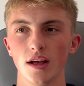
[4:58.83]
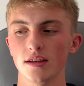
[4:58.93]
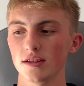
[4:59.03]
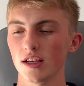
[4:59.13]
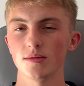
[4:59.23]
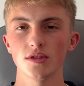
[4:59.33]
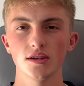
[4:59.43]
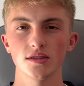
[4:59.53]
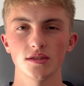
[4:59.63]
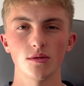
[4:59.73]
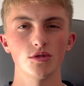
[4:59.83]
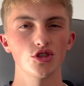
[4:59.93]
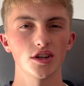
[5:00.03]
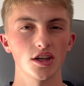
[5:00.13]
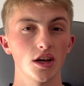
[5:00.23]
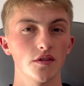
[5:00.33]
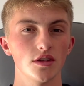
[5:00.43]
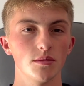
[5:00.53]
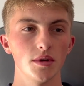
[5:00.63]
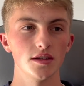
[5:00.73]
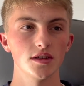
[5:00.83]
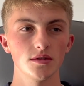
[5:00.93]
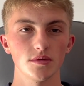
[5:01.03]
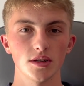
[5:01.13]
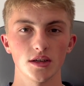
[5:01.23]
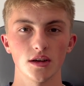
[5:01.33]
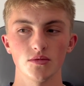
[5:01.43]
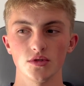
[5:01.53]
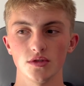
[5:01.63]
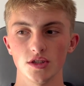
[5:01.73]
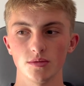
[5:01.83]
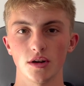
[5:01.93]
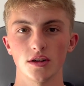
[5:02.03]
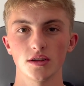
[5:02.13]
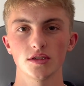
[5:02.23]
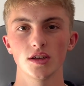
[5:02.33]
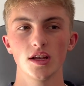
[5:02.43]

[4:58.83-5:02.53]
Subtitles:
Samsung is almost trying to cover their bases when it comes to these products.